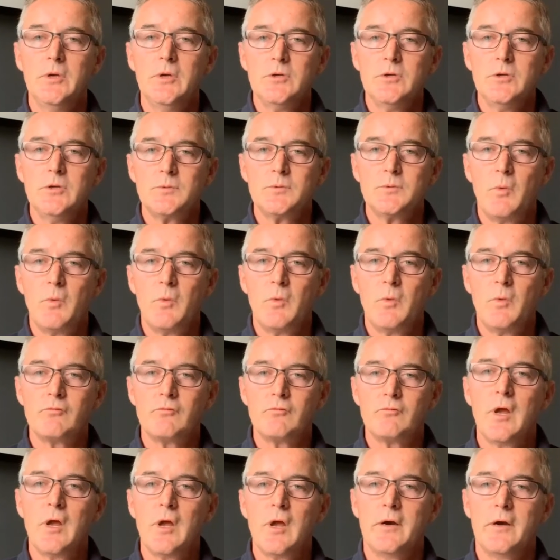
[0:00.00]
So we work really
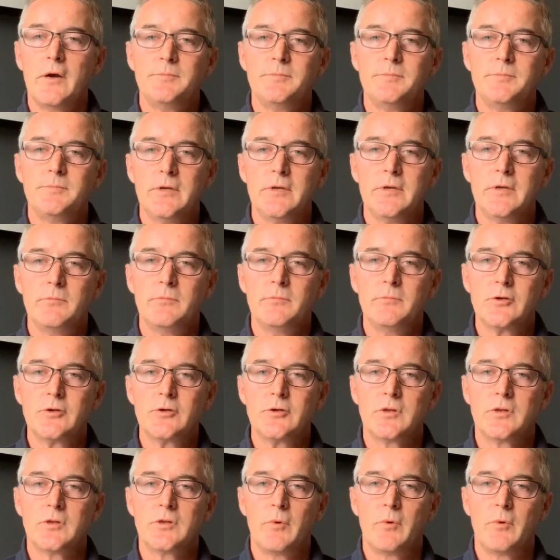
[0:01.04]
hard to make sure
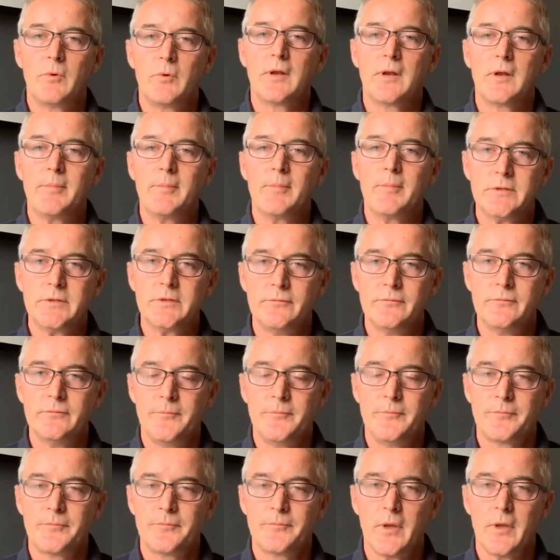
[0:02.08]
that we're collaborative.
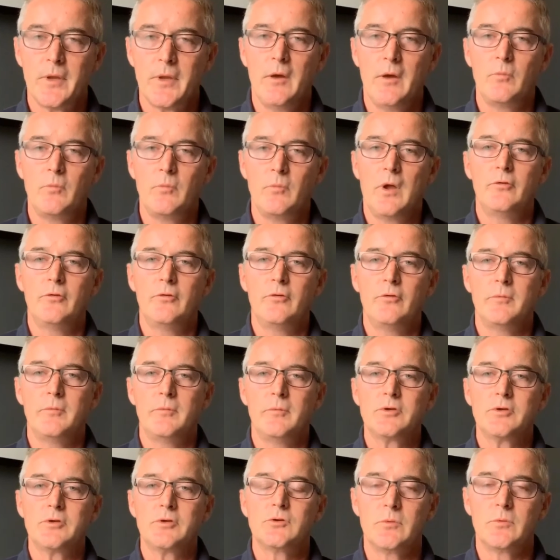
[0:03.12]
We also
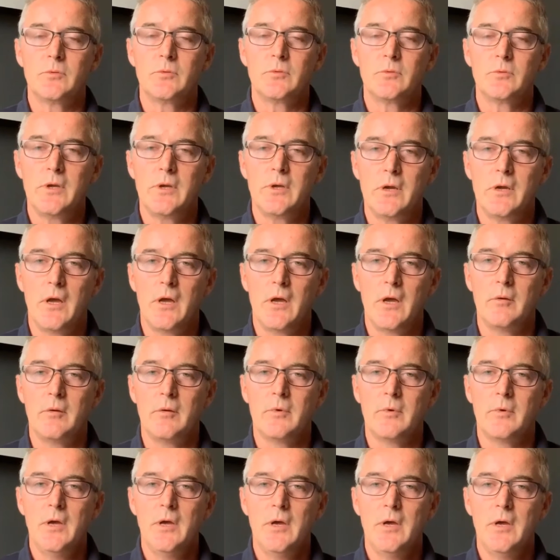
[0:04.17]
make sure that we
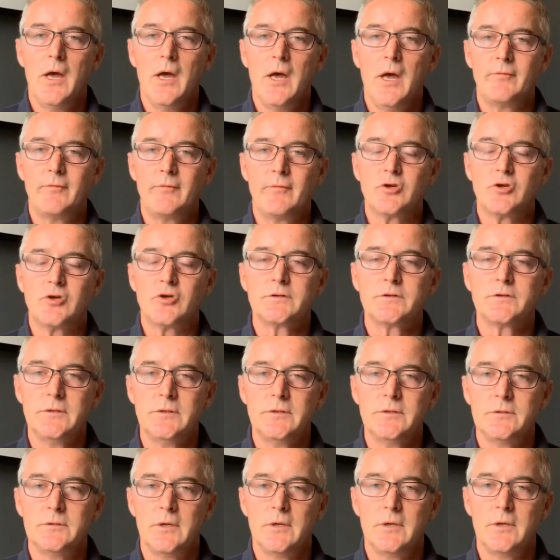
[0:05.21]
have
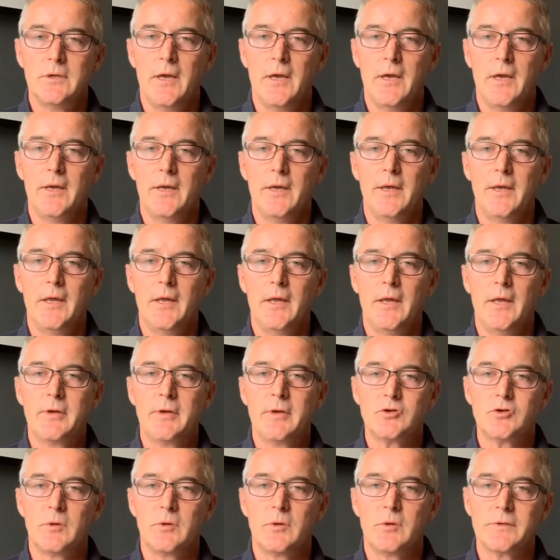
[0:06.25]
adjusted and make
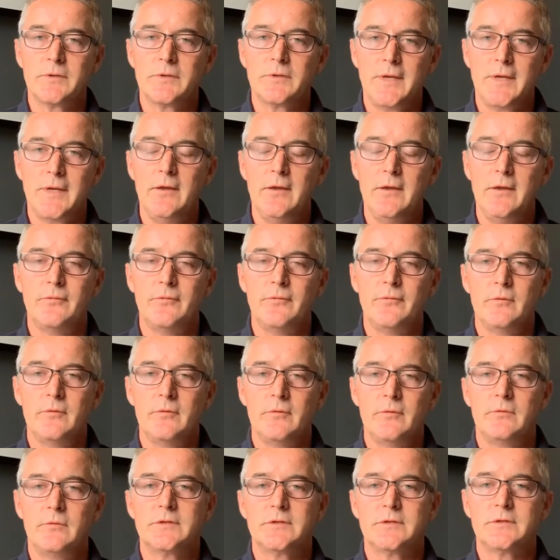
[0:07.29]
sure that we're safe,
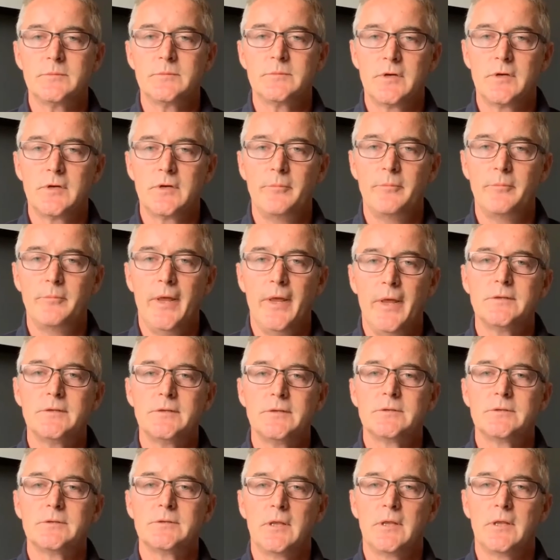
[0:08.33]
the systems are in
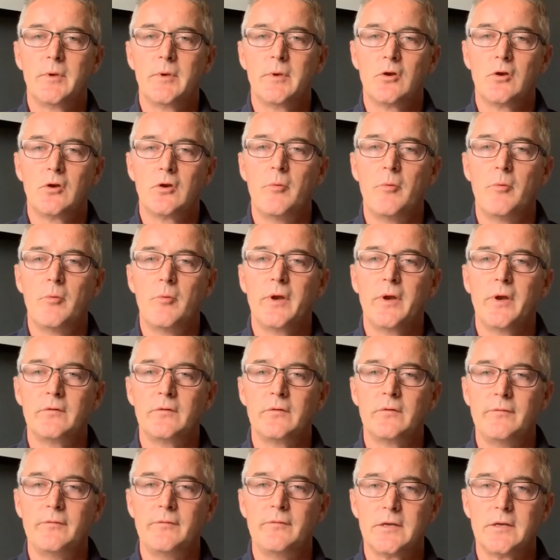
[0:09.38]
place, and that we can operate as
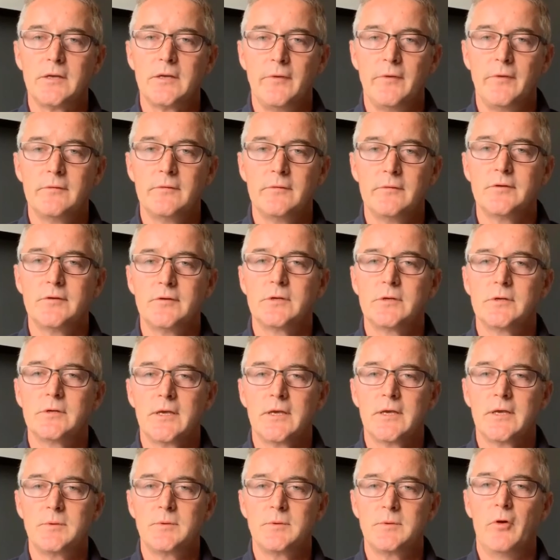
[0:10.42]
effectively and efficiently
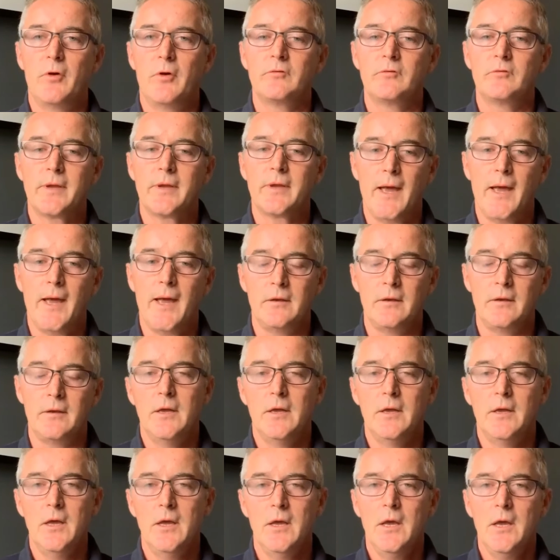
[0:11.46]
as we possibly
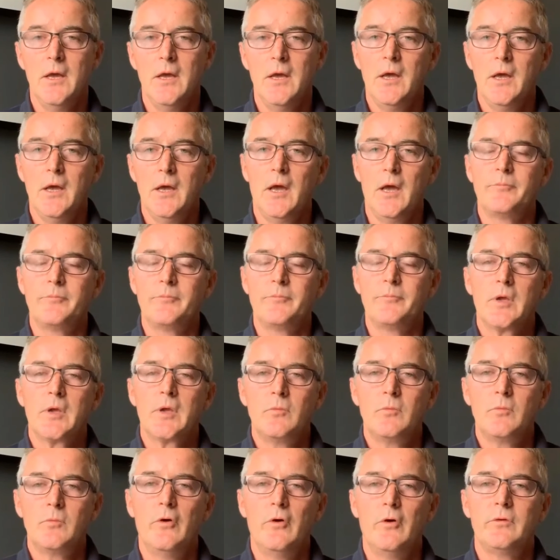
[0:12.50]
can.
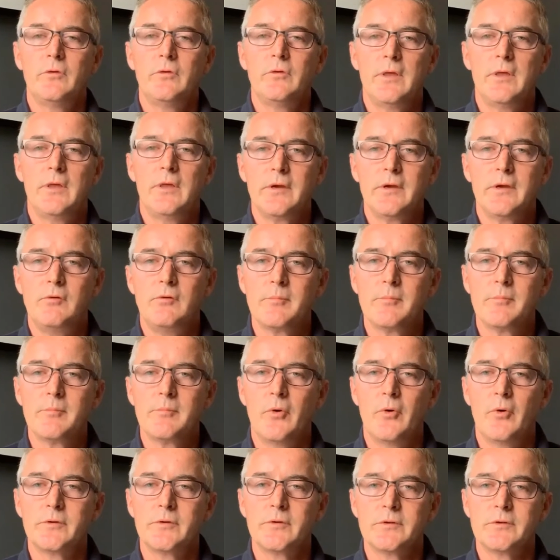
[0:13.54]
We also think it's really
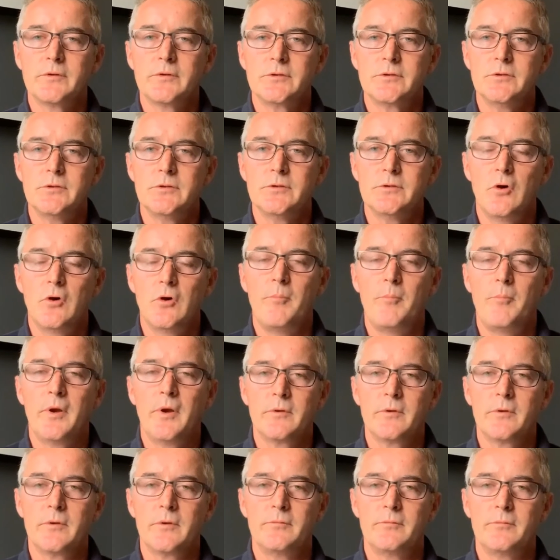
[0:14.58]
important to
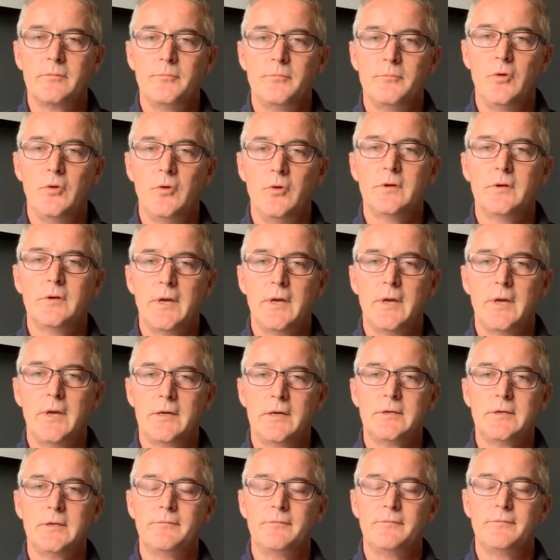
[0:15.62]
operate with pure
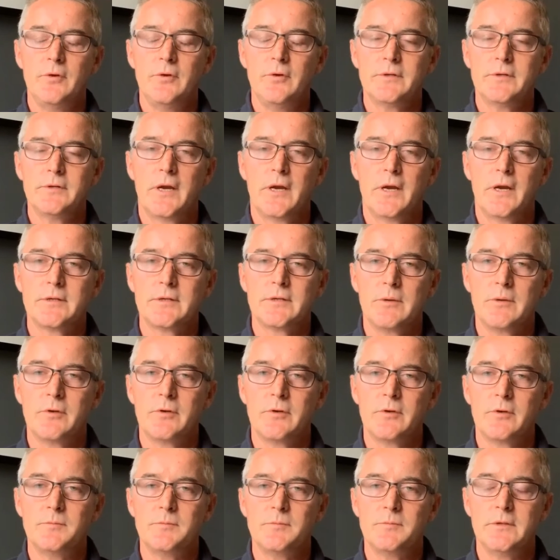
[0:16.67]
integrity, full integrity,
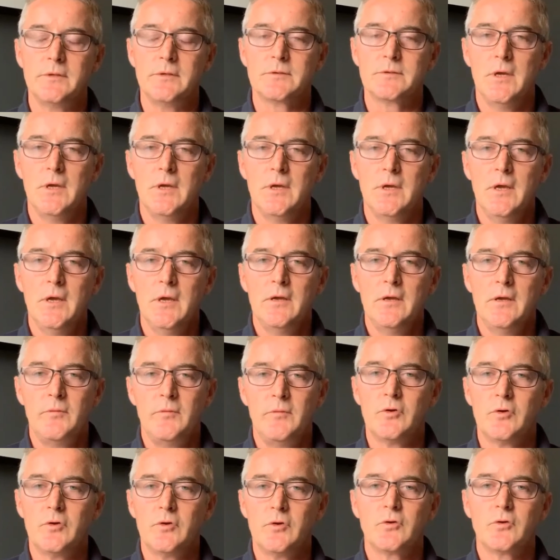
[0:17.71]
which means if we
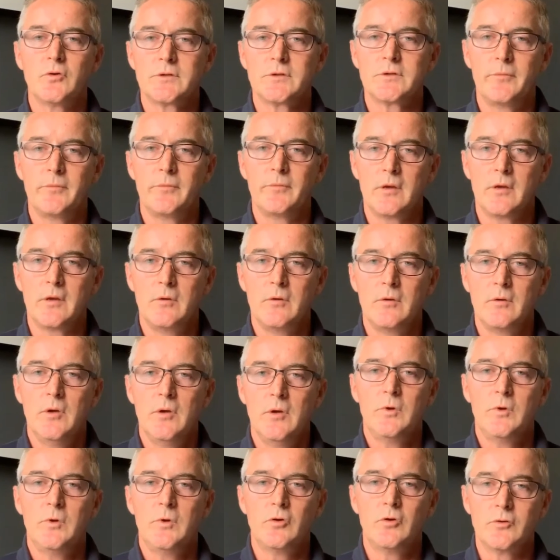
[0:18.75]
don't know something,
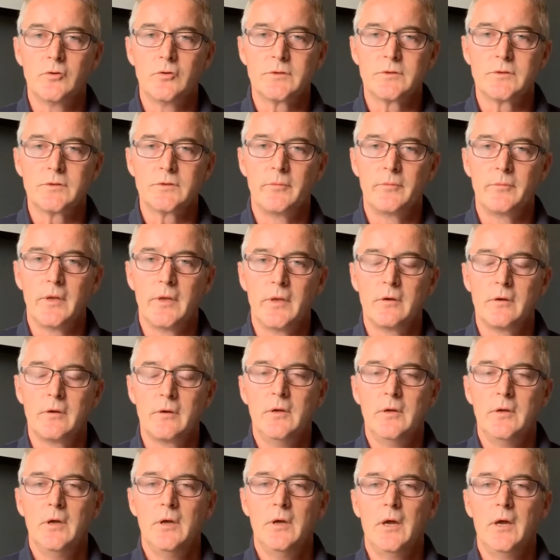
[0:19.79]
we don't know something.
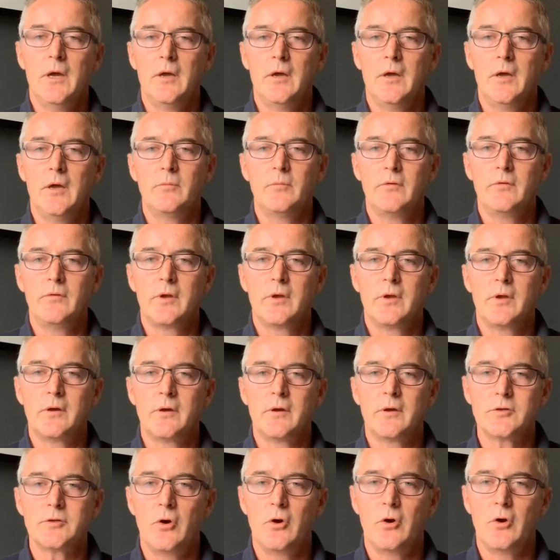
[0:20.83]
If we can
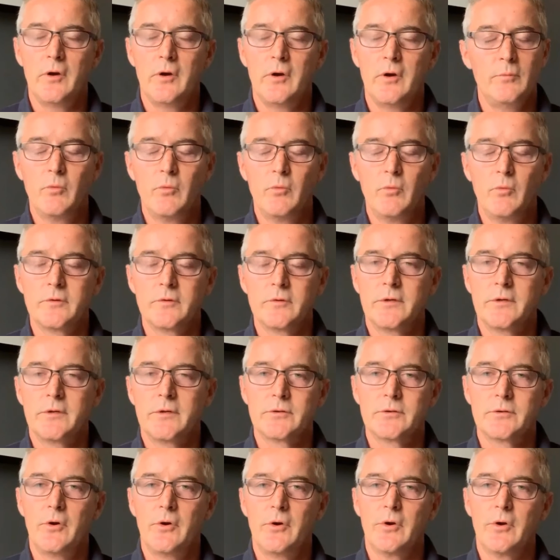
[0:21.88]
cut a corner, we won't cut a
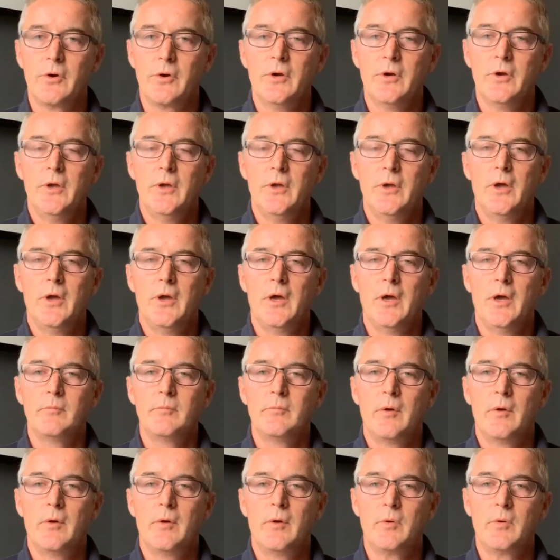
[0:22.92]
corner.
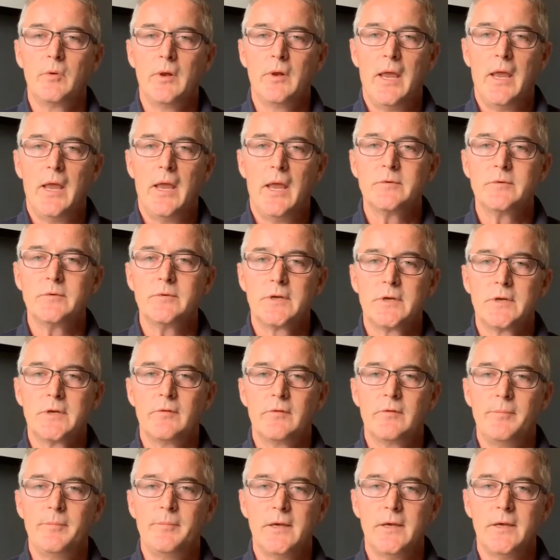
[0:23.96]
And we will aim to give the
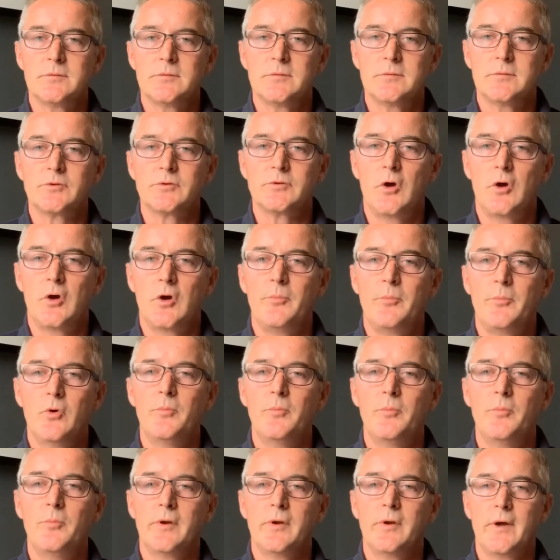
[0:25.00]
best and most
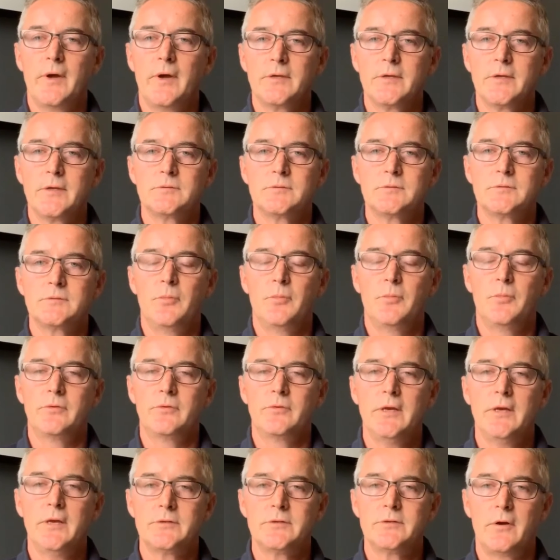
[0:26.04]
open advice, both
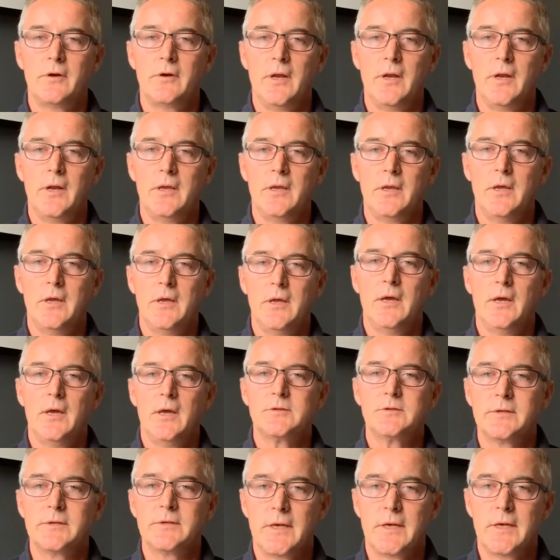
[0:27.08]
internally as
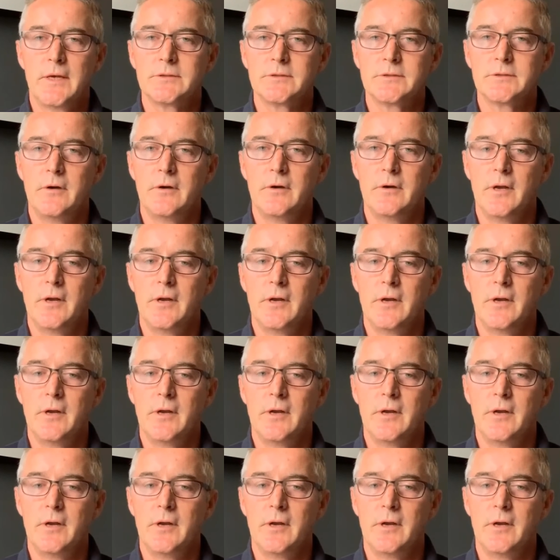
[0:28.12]
well as externally.